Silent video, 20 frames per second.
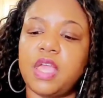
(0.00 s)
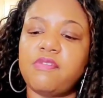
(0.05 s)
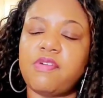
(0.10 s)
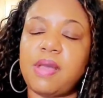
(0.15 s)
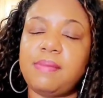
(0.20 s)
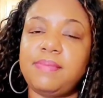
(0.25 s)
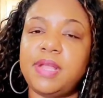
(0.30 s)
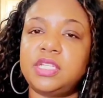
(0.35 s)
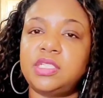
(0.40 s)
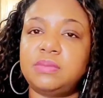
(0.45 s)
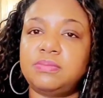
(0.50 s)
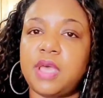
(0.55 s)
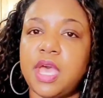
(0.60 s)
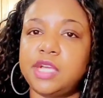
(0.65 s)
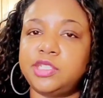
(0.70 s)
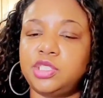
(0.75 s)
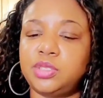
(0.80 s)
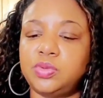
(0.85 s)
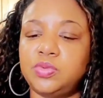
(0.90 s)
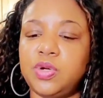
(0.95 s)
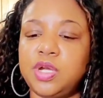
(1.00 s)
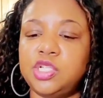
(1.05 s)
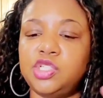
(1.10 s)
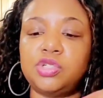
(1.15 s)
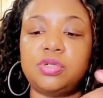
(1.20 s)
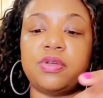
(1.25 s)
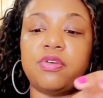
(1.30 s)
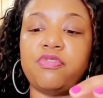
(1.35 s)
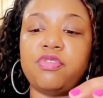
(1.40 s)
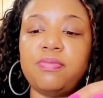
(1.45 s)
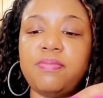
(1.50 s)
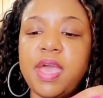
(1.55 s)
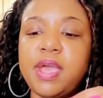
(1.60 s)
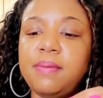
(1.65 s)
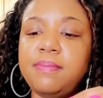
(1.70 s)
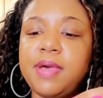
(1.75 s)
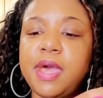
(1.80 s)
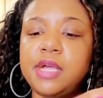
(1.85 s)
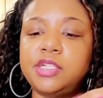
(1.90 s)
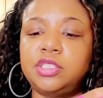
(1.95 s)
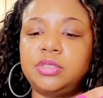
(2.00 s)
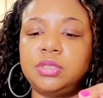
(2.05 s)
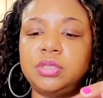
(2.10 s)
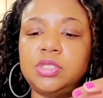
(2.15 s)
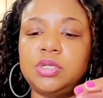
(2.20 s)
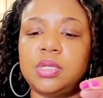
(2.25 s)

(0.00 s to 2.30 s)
If I make some extra ones, if you make them extra,